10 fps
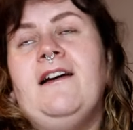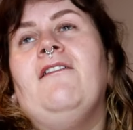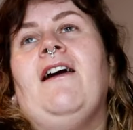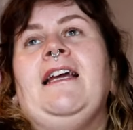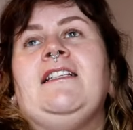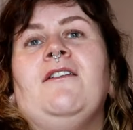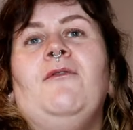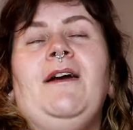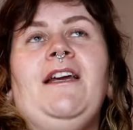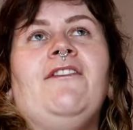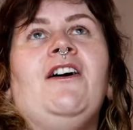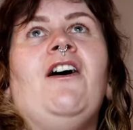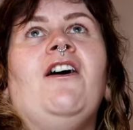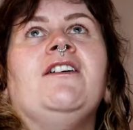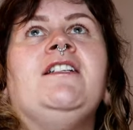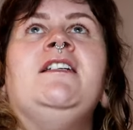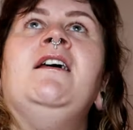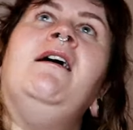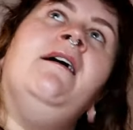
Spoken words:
Right, we have got